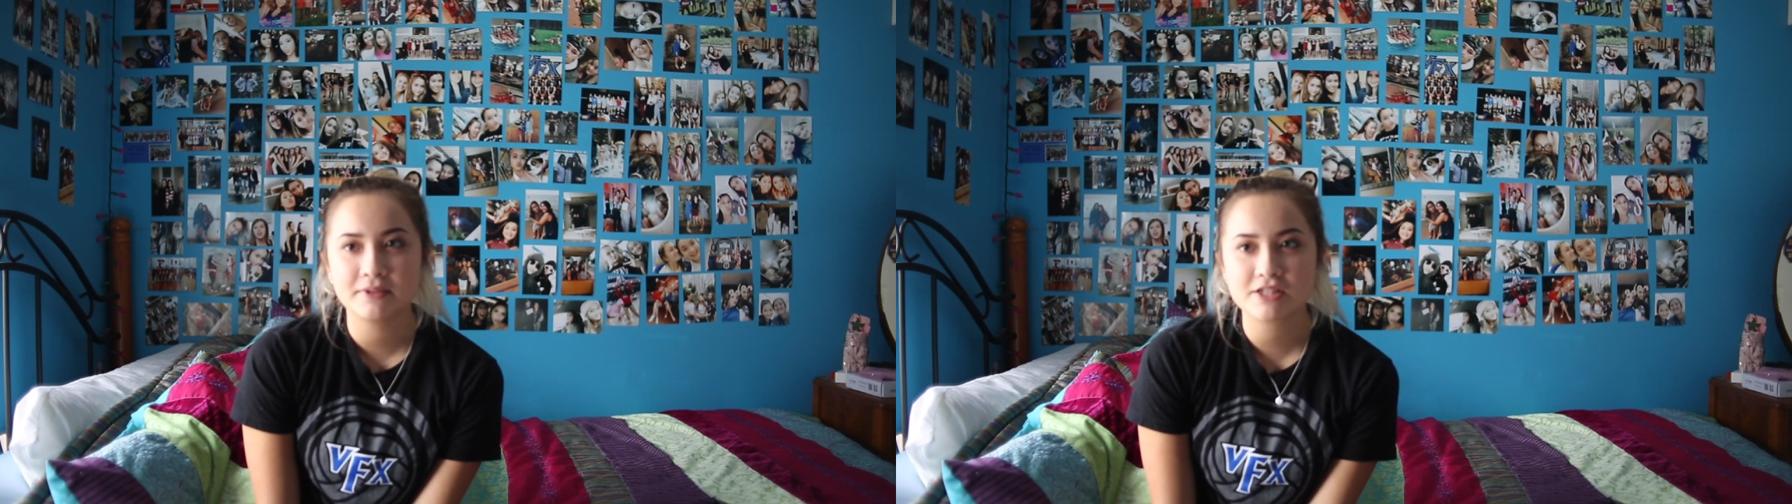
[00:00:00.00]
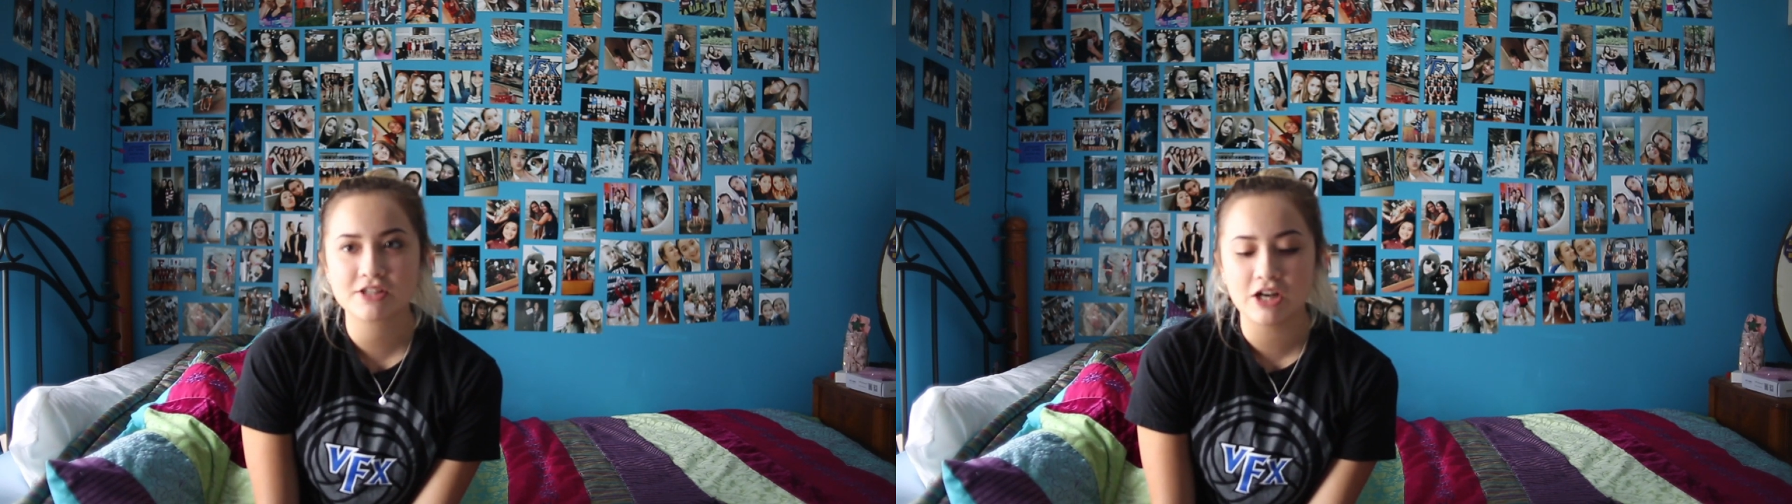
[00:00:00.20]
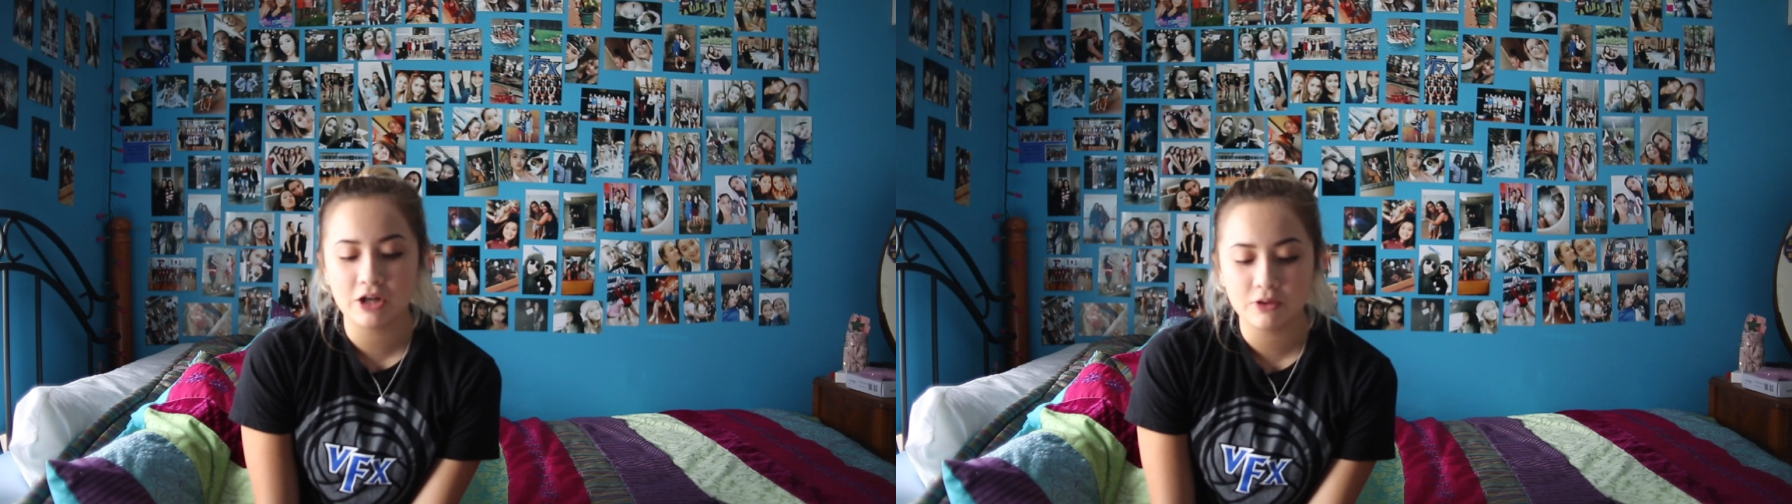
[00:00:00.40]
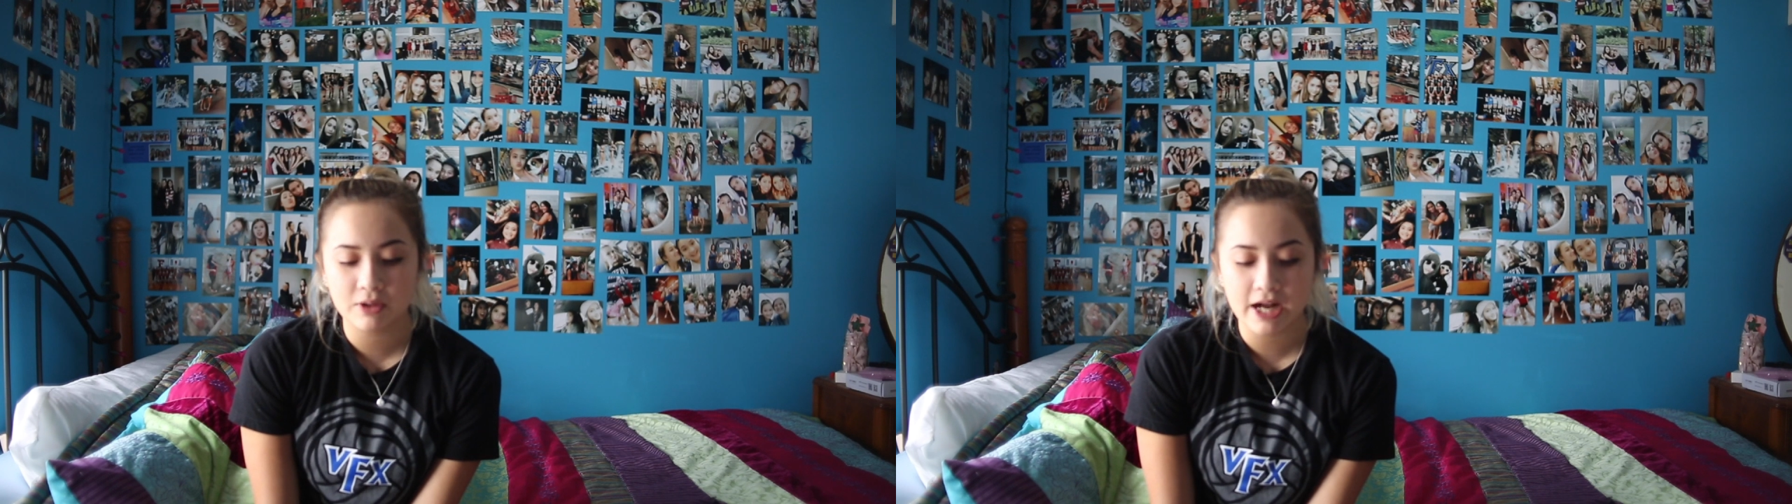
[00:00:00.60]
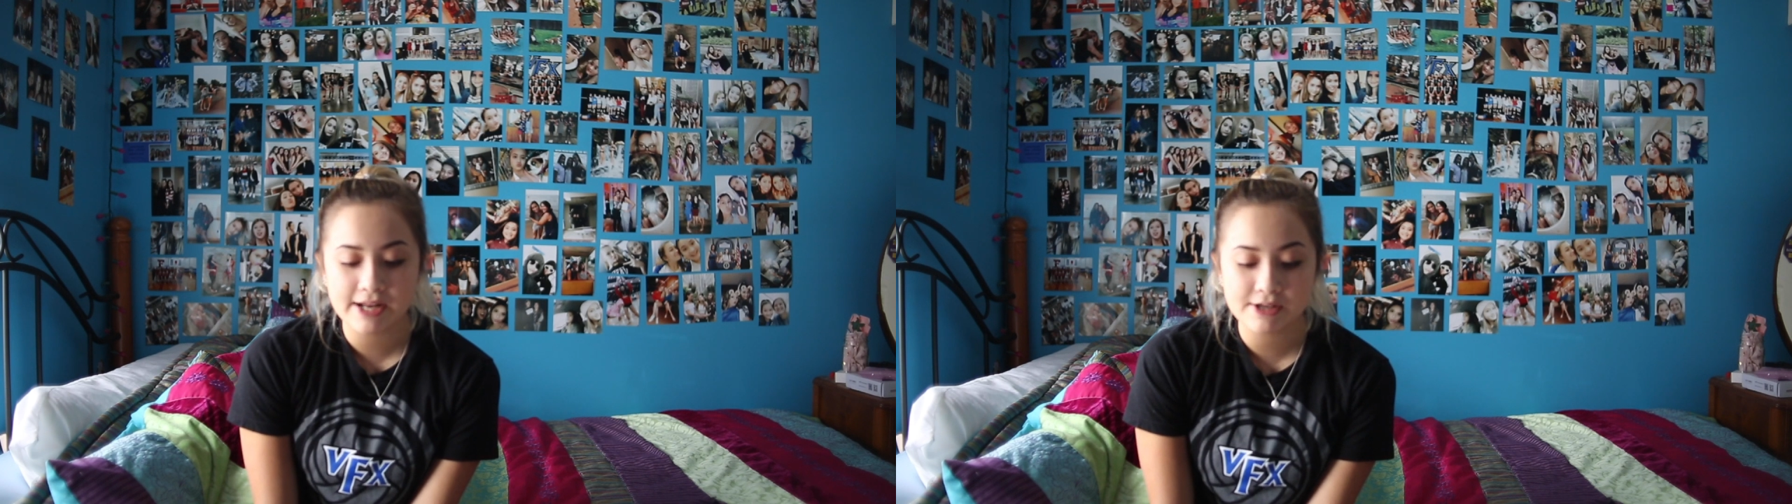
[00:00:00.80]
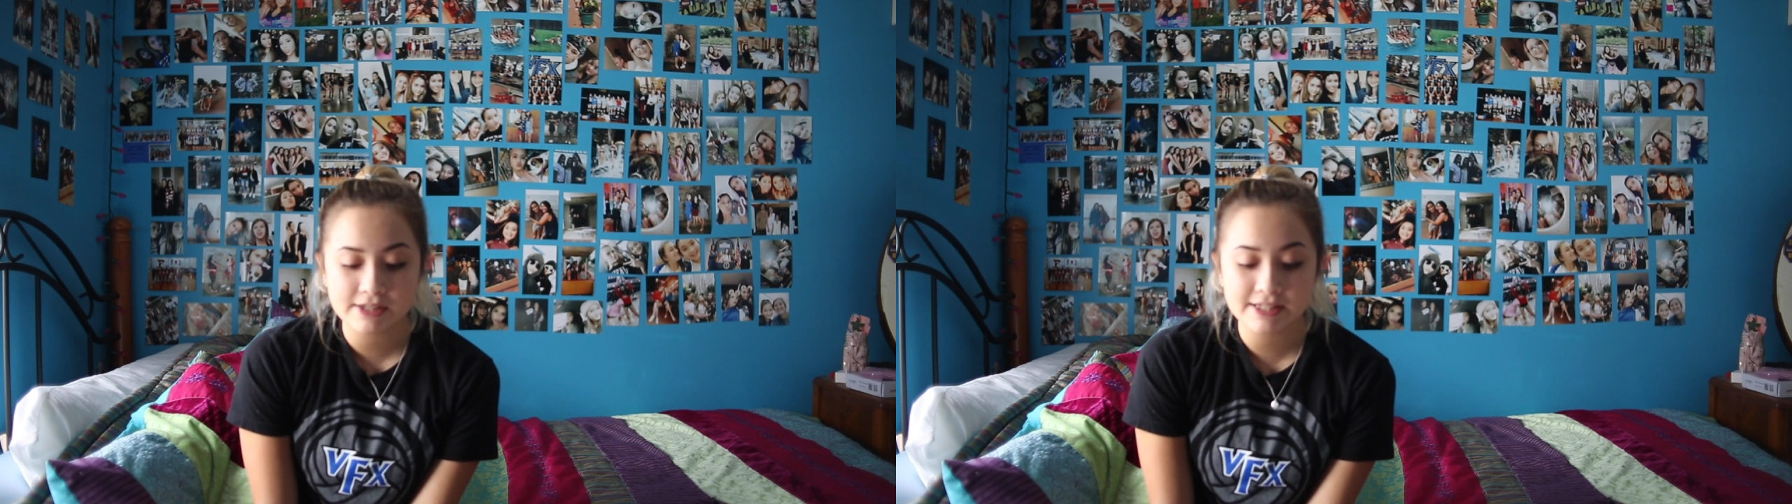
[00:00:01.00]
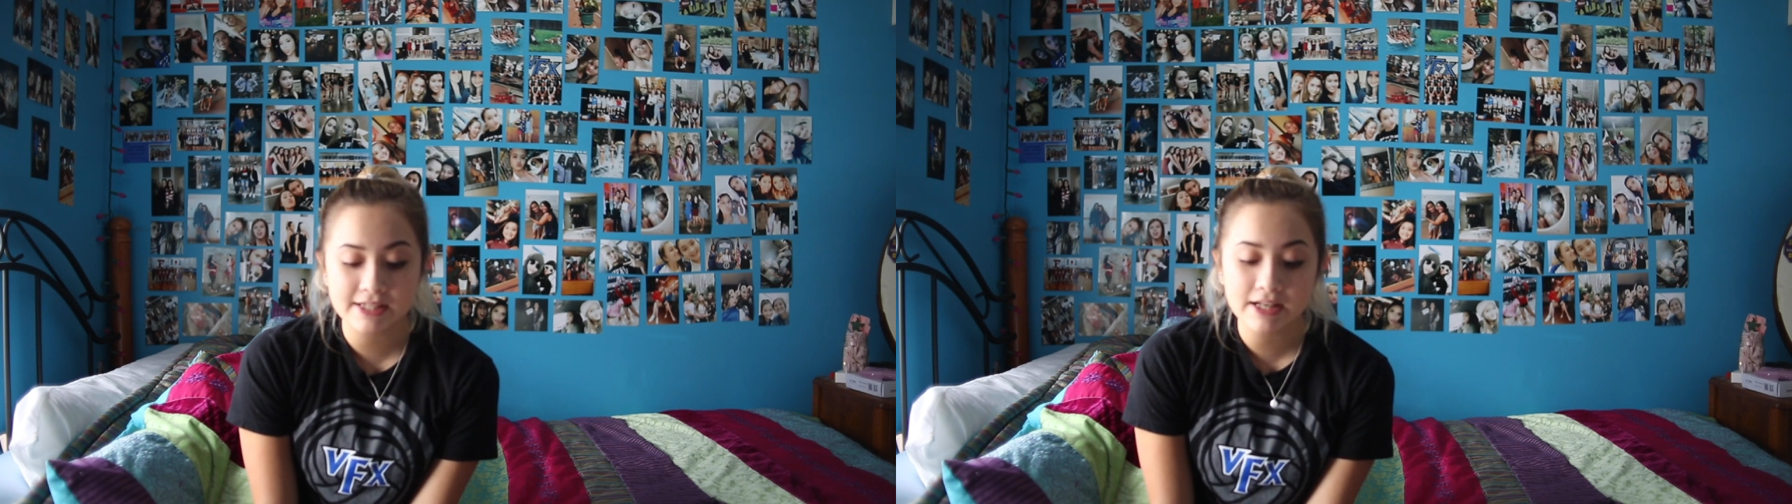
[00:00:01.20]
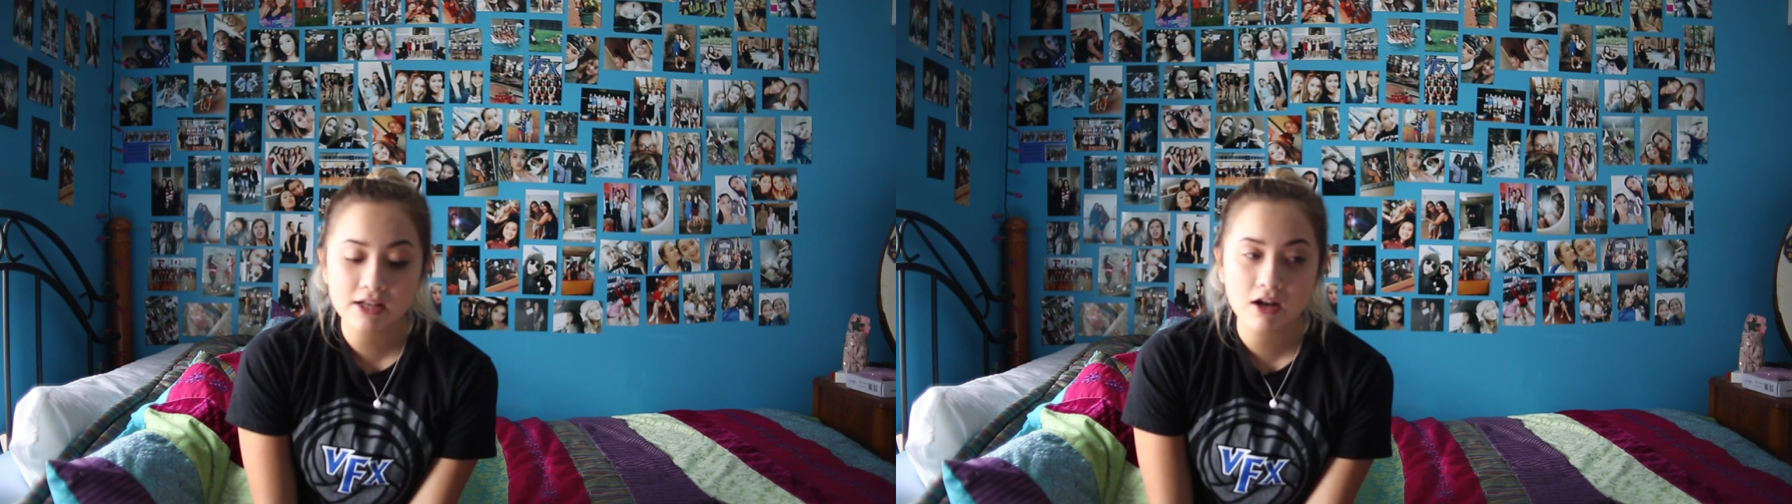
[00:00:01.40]
so I
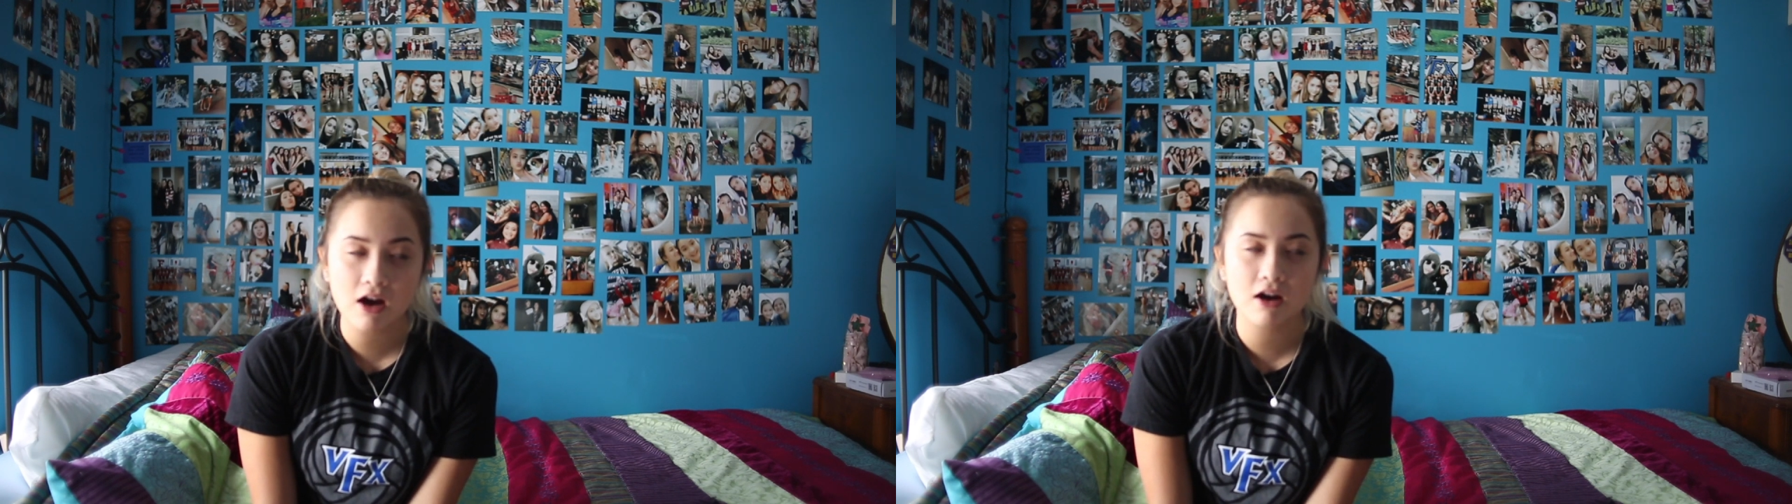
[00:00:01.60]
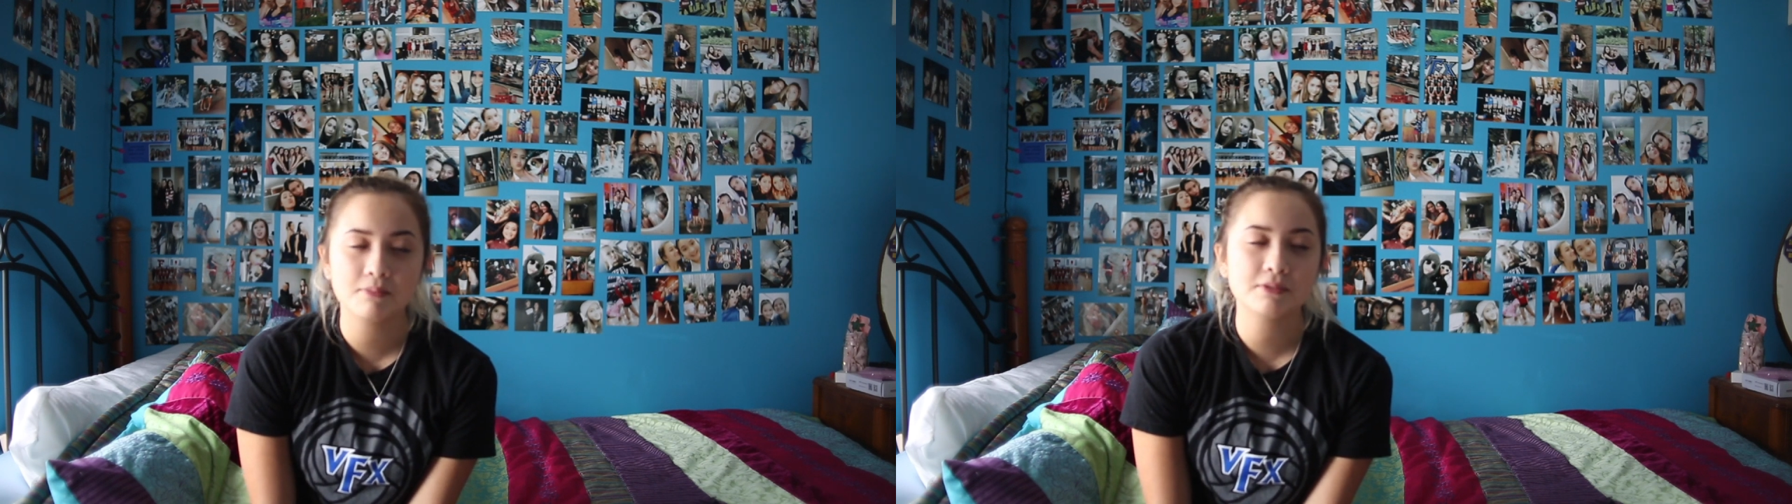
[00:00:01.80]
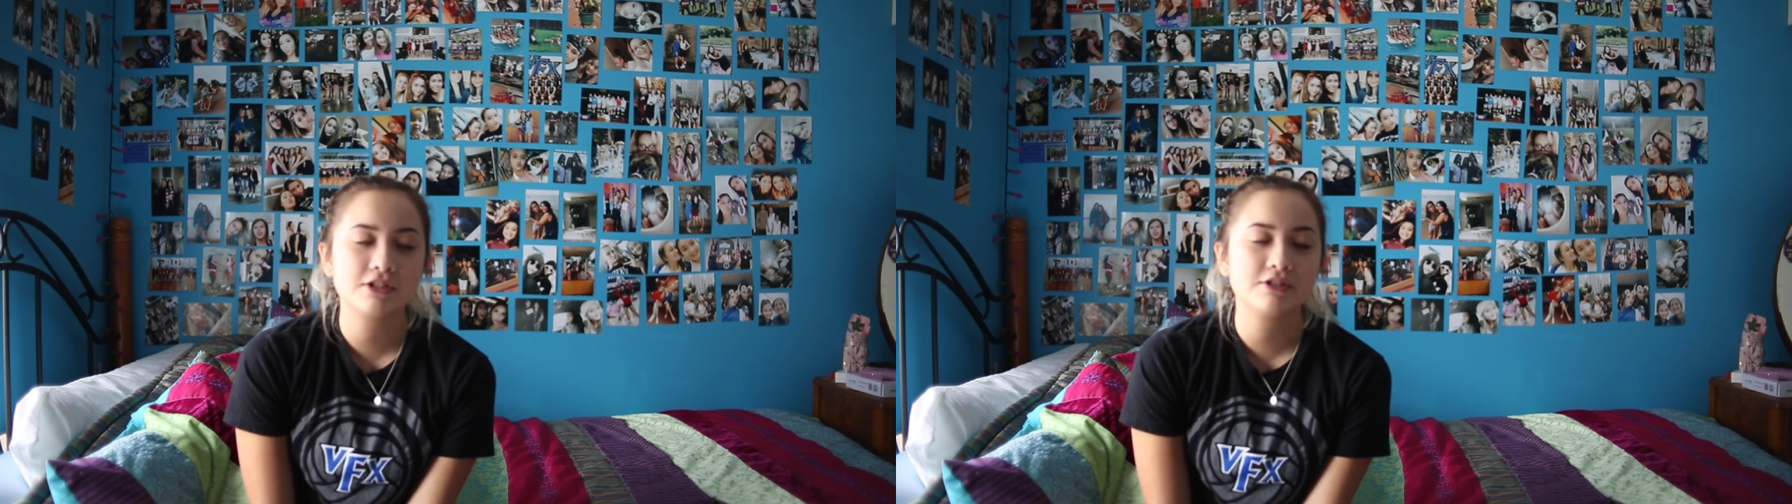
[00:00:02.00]
did come